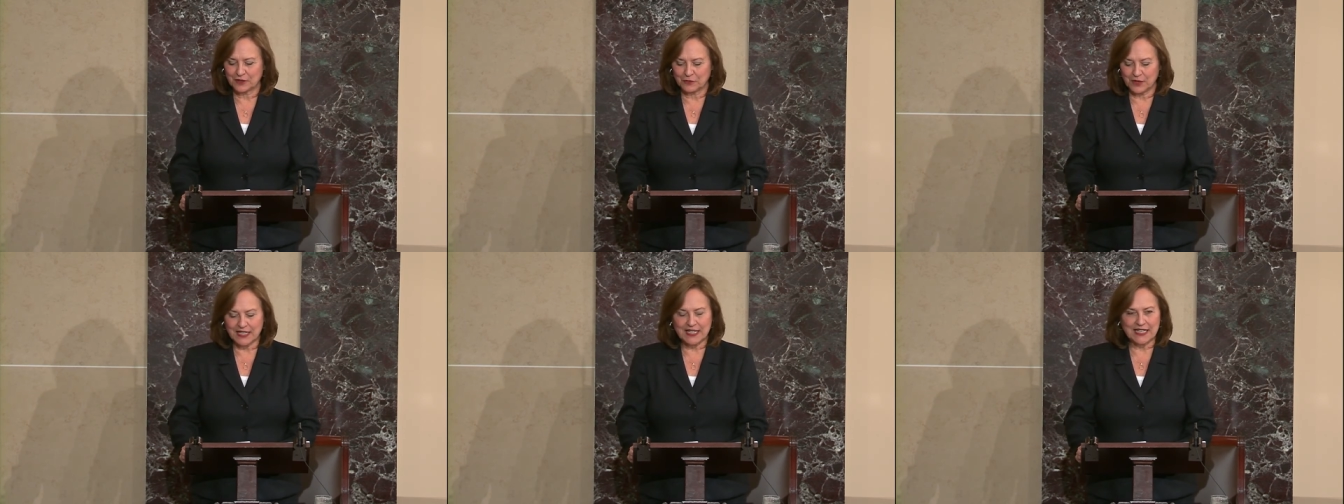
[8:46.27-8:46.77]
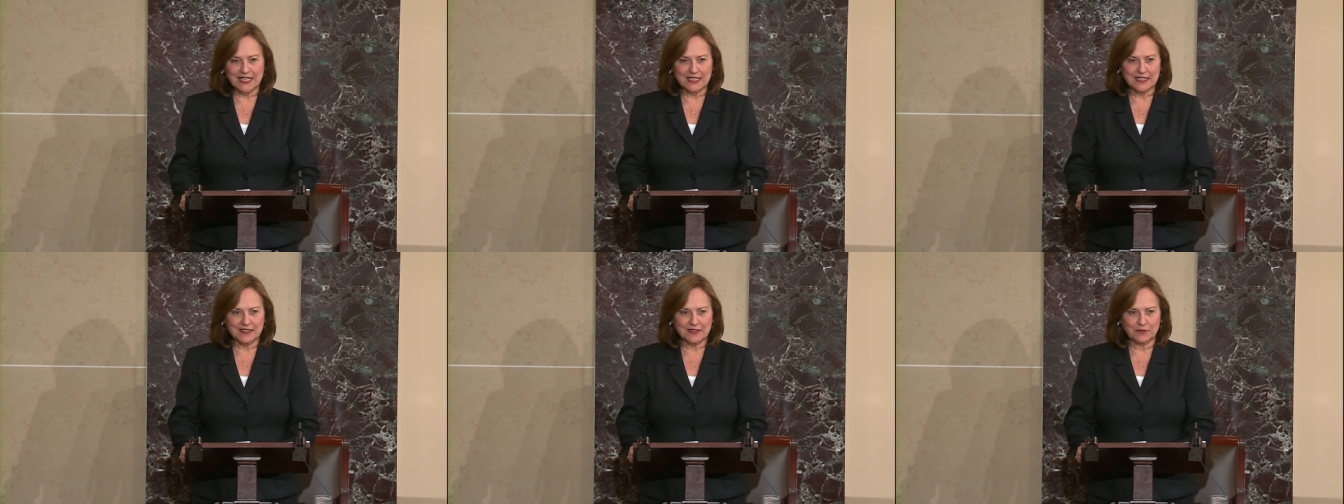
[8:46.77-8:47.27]
We
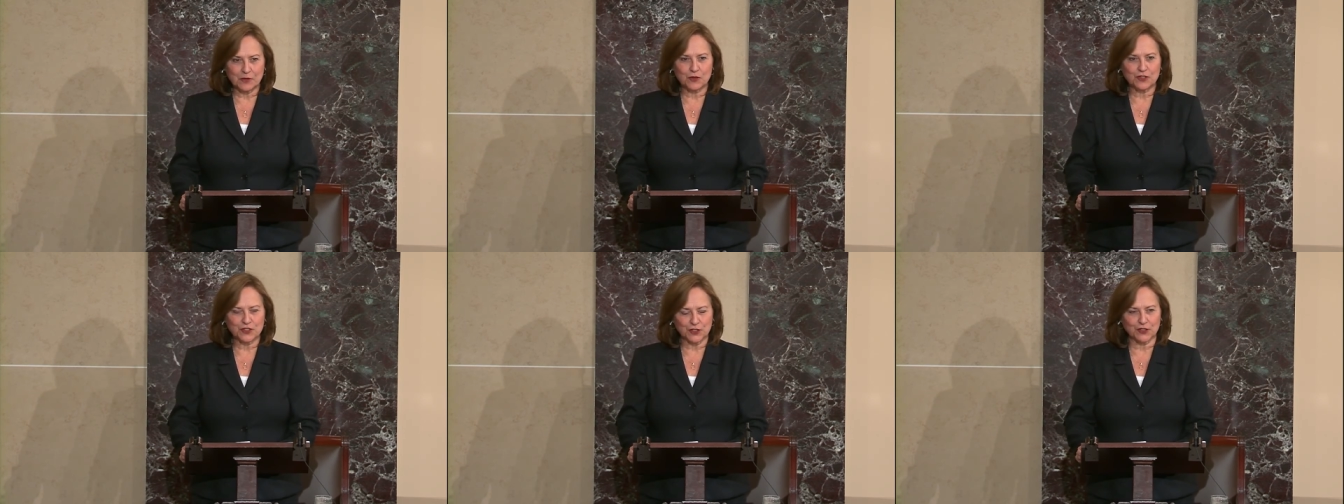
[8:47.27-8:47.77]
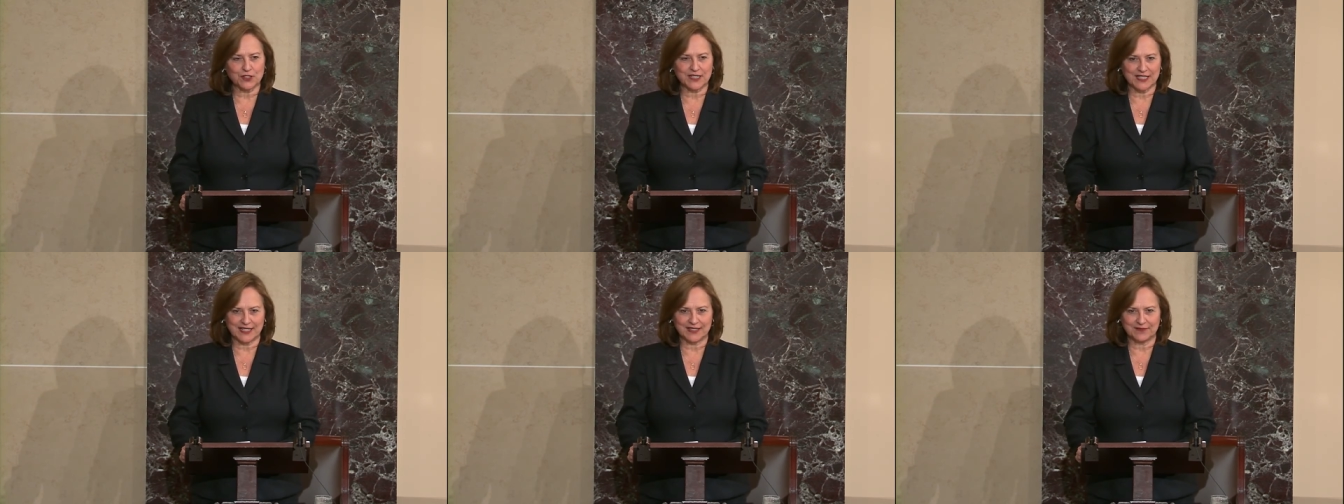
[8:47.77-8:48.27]
need more
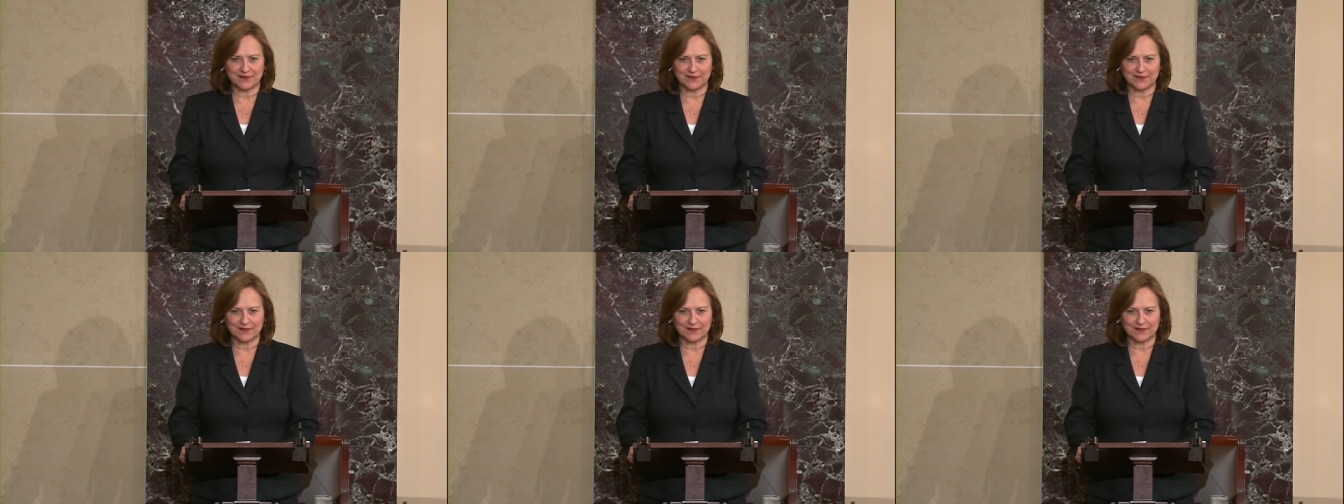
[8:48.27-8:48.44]
certainty.